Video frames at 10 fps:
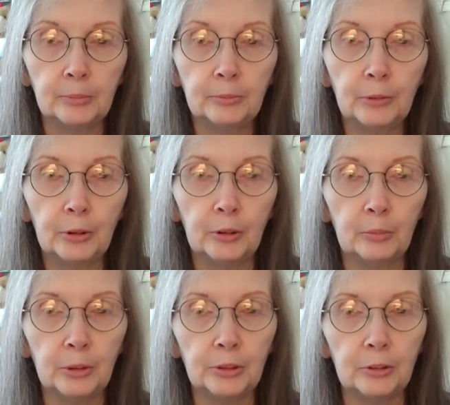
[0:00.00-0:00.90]
We're in the
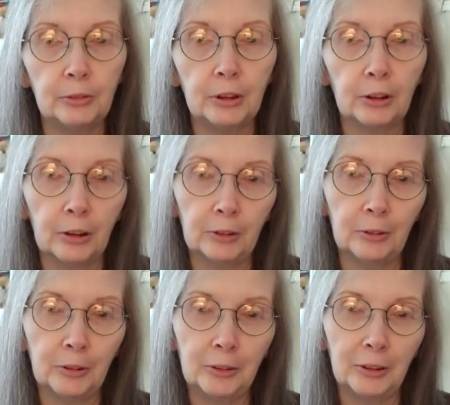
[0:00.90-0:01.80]
midst of
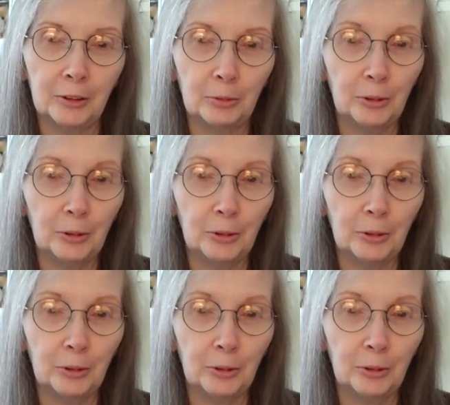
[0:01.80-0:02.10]
decluttering things.